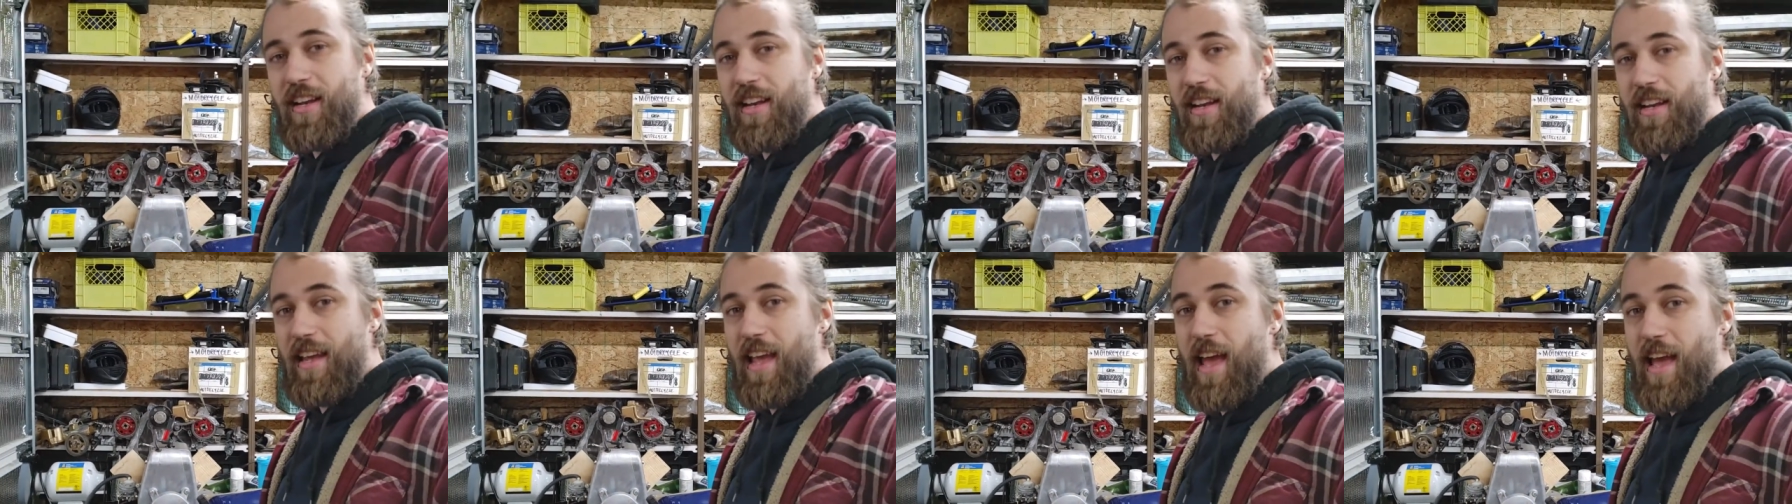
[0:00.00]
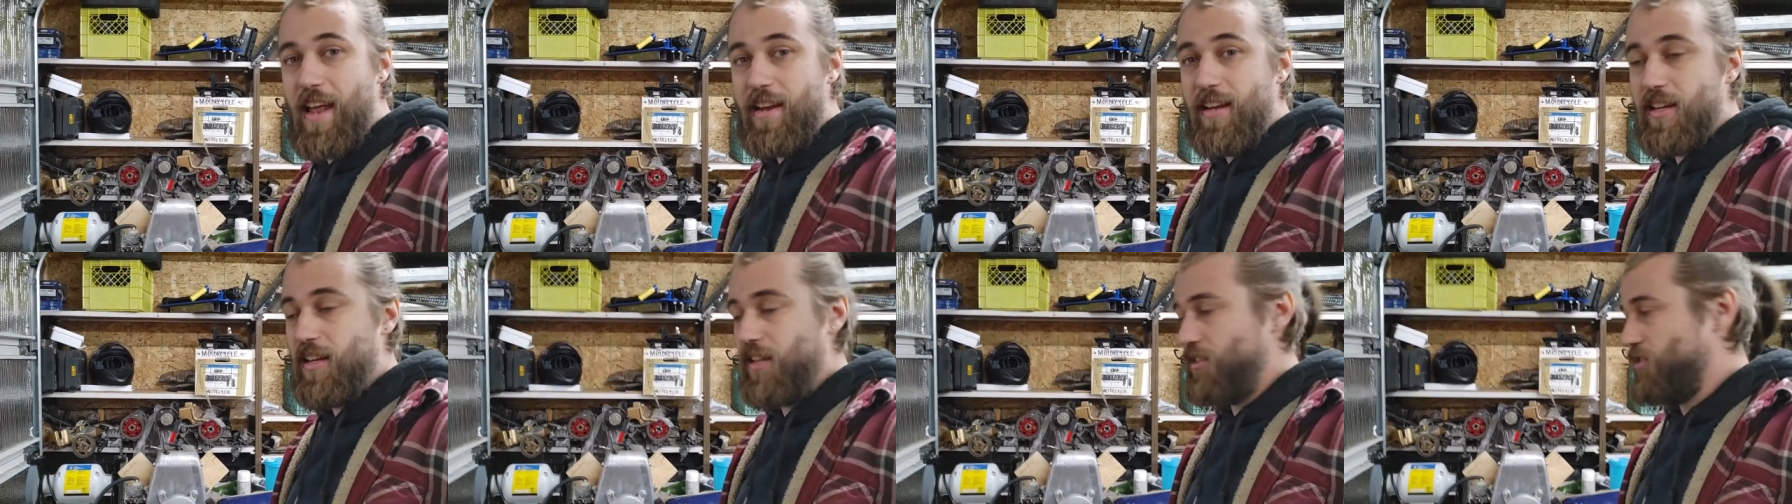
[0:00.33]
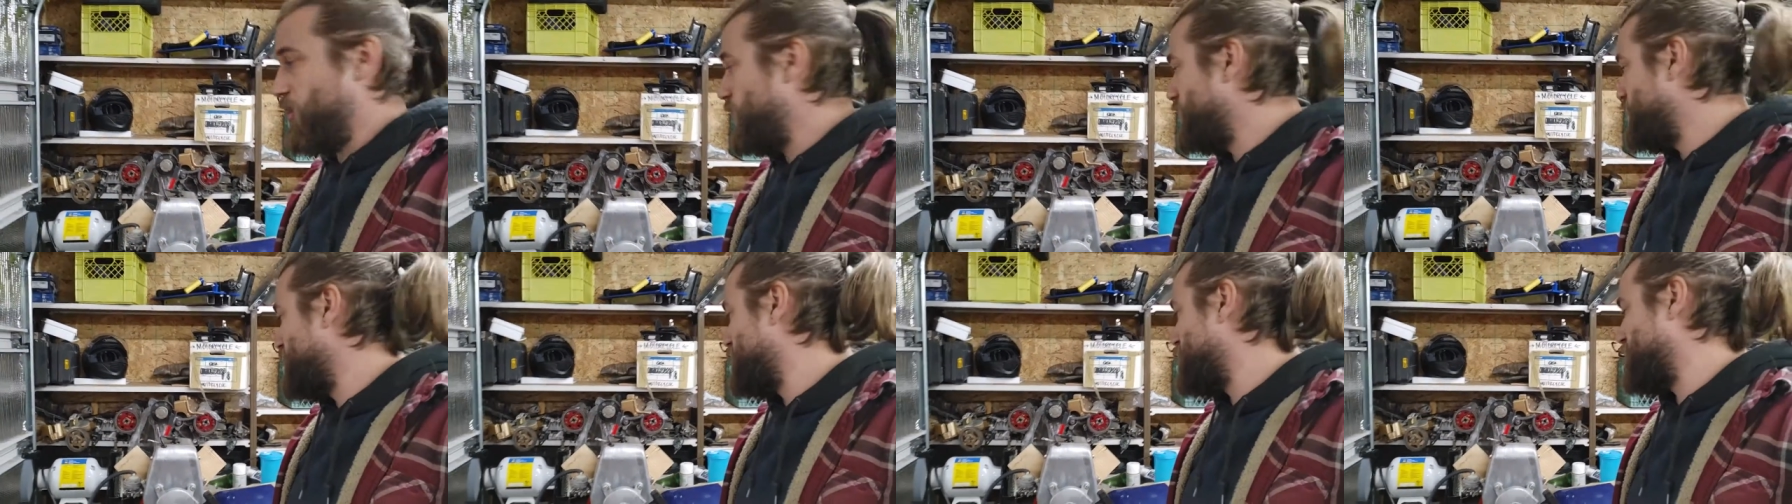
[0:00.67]
it again because
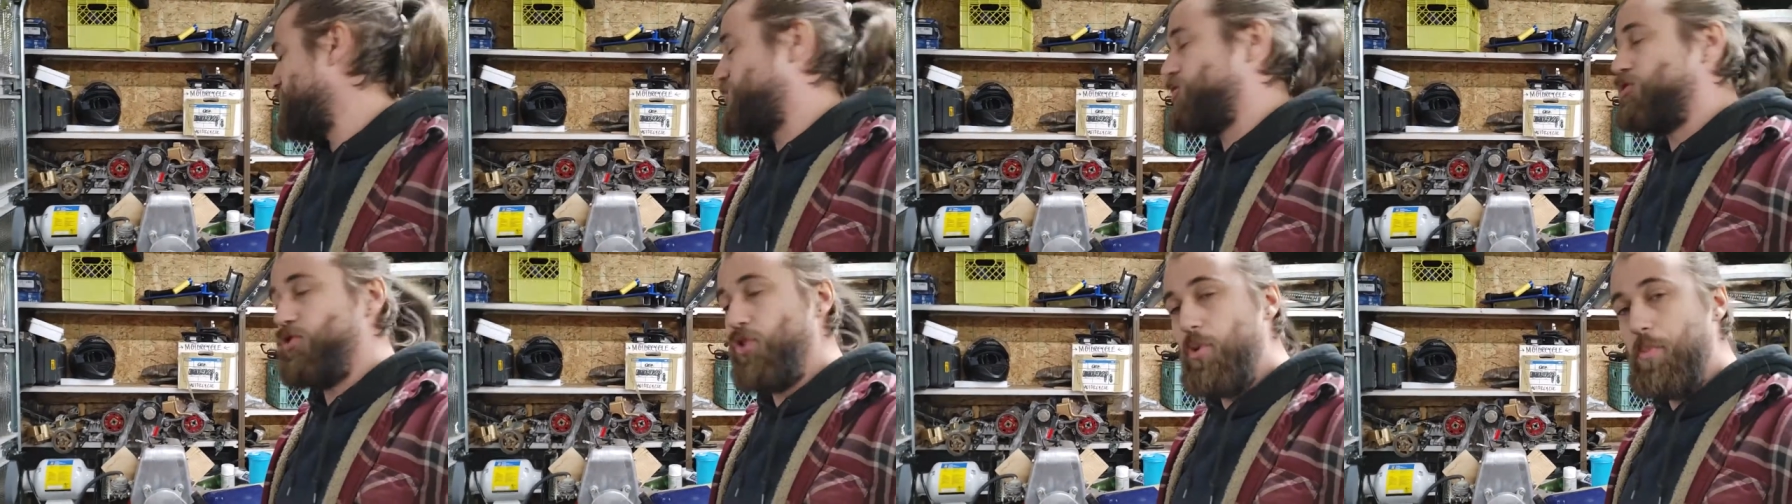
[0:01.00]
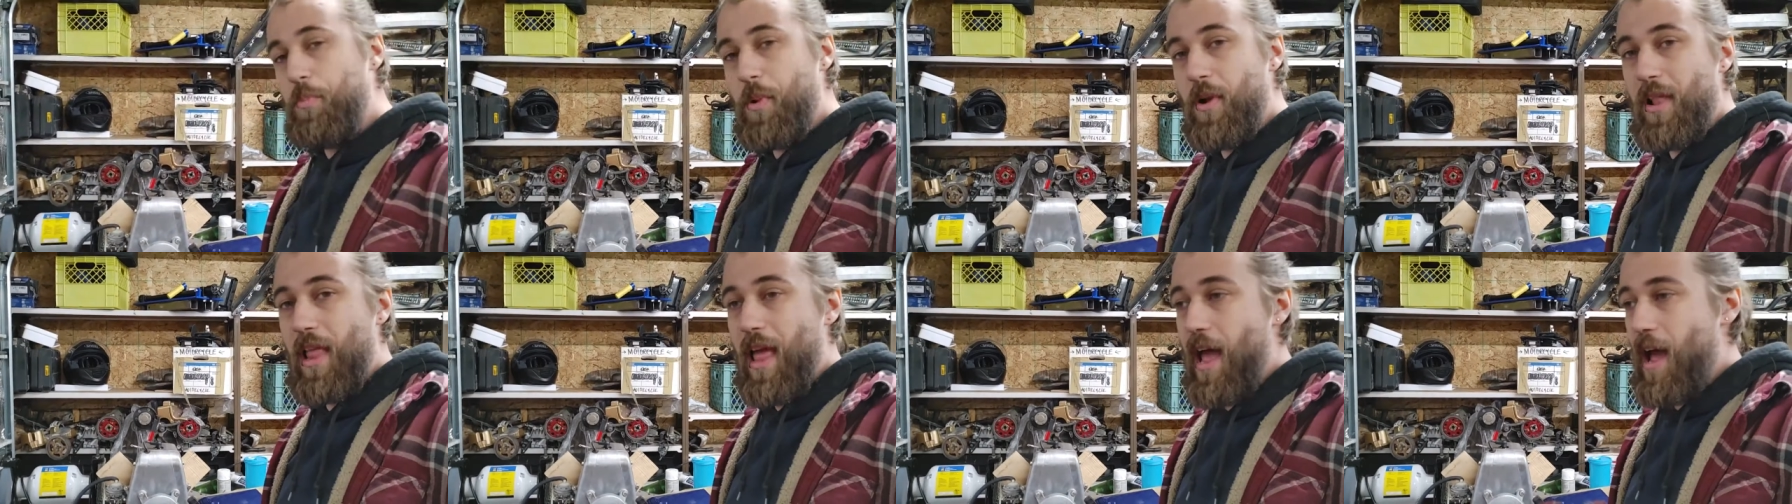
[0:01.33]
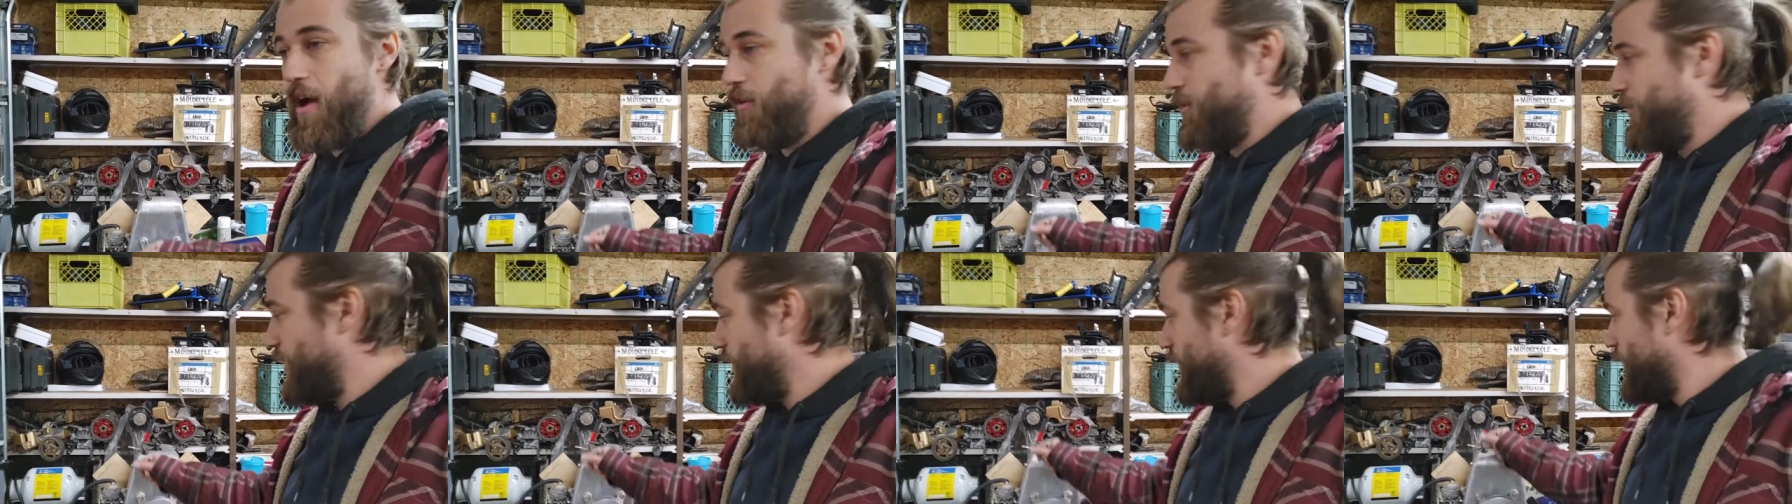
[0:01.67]
obviously super
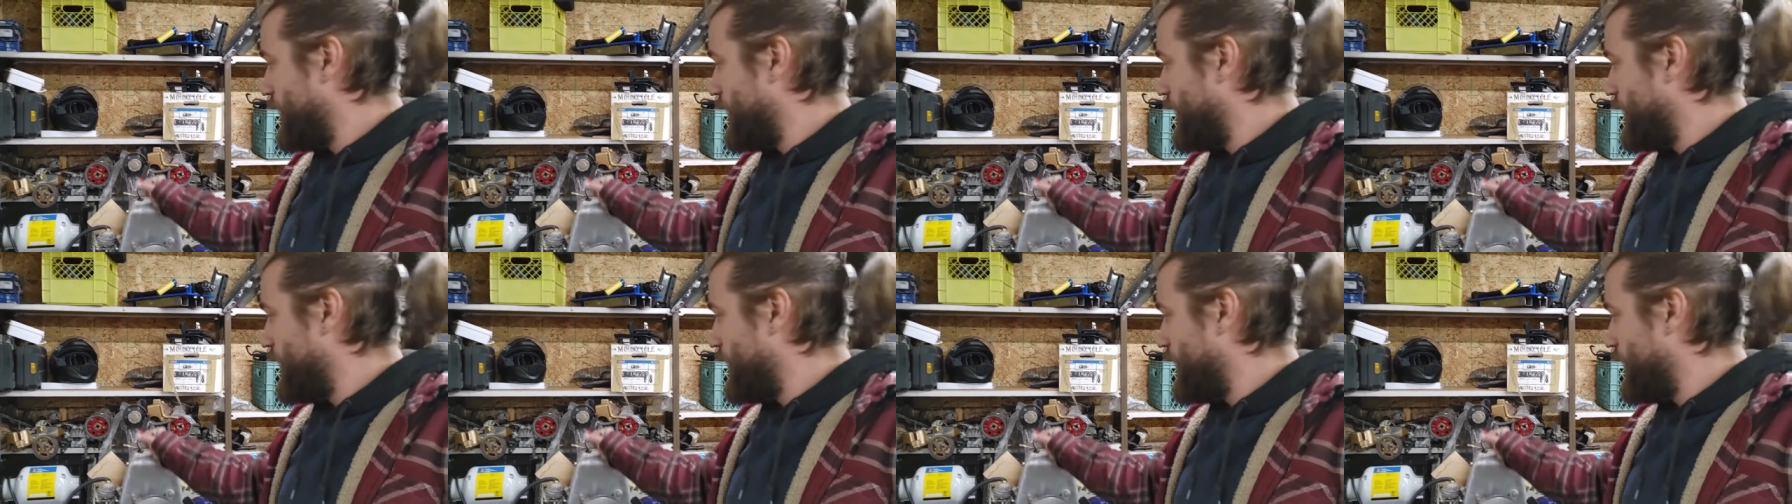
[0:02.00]
loud.